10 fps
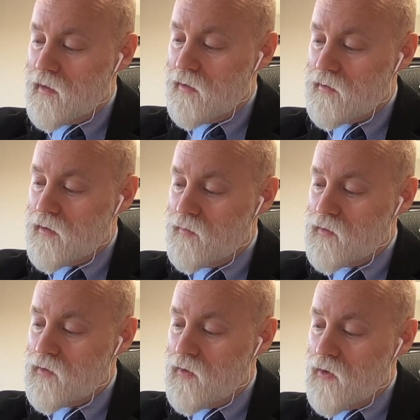
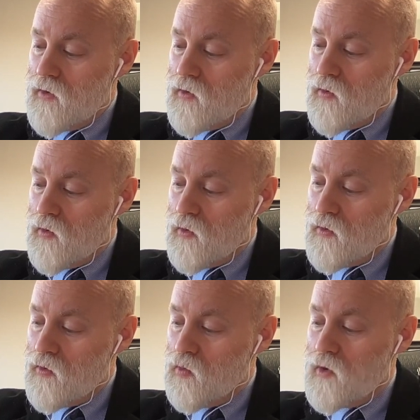outcomes,
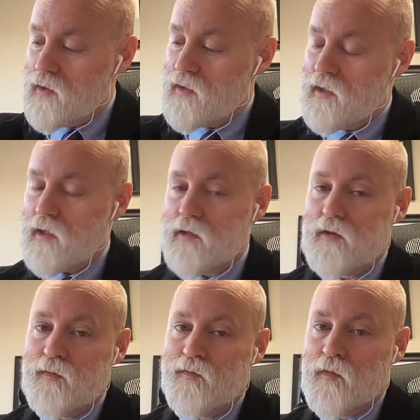or
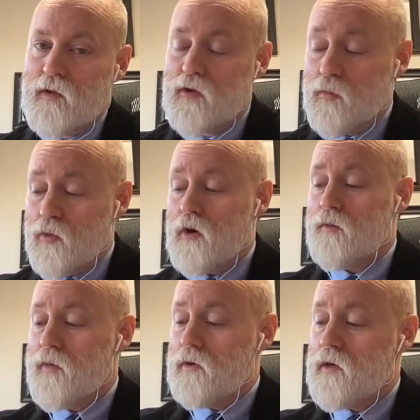1/6. So the
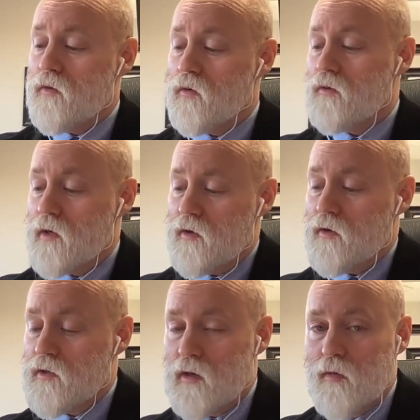probability of rolling
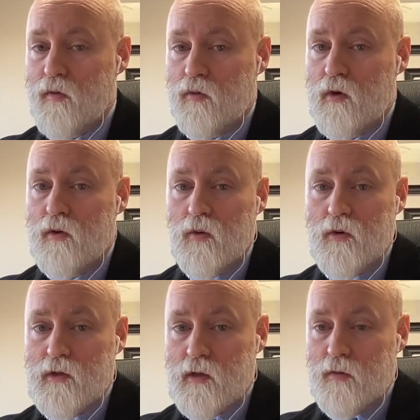a sum of 3
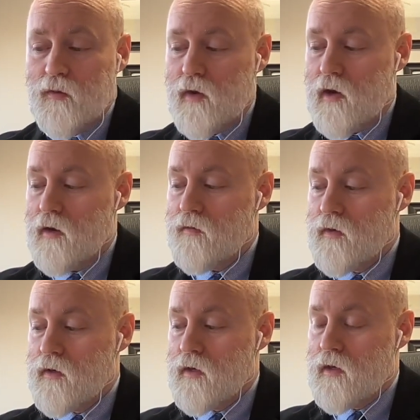or a sum of 5
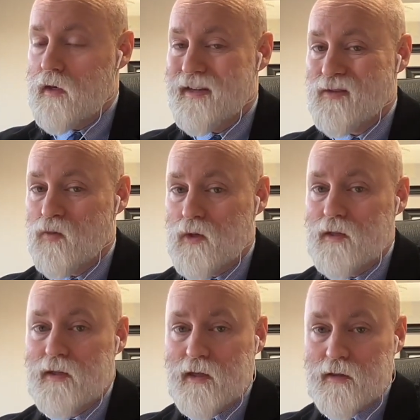is
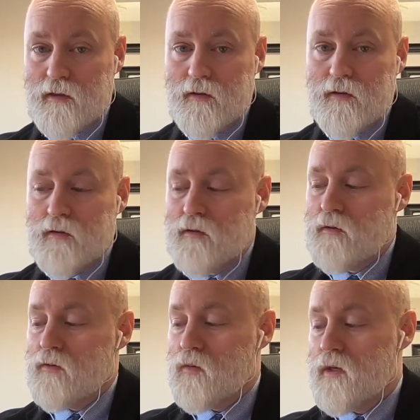1/6,
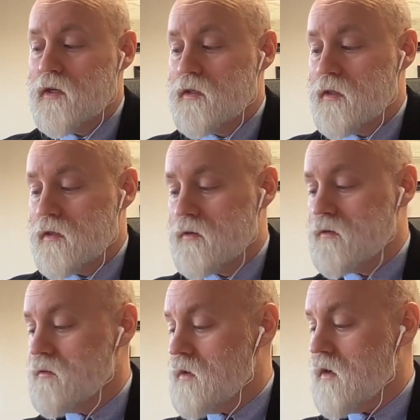1 out of 6.
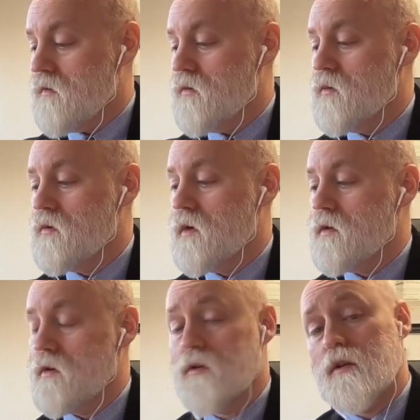However you want to write
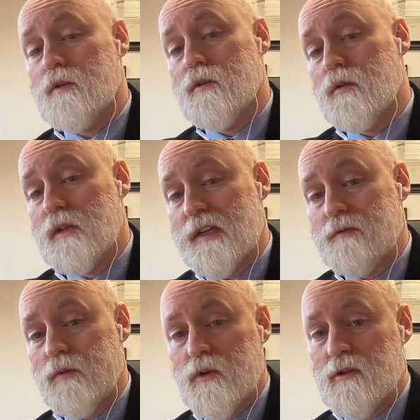that. You could also do the
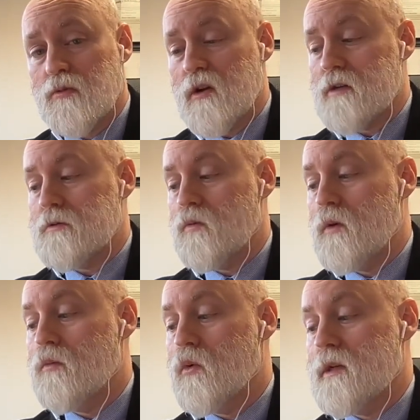decimal, which is approximately
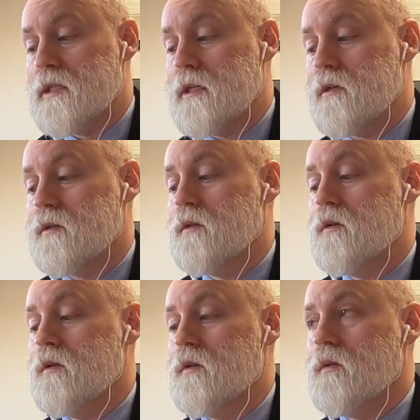1.6.
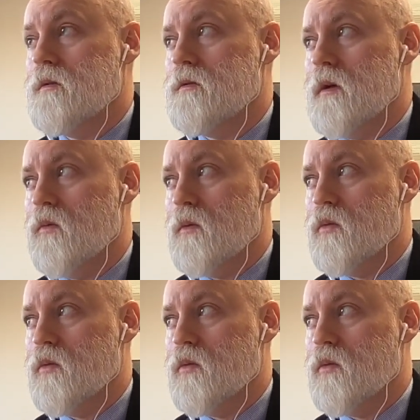Not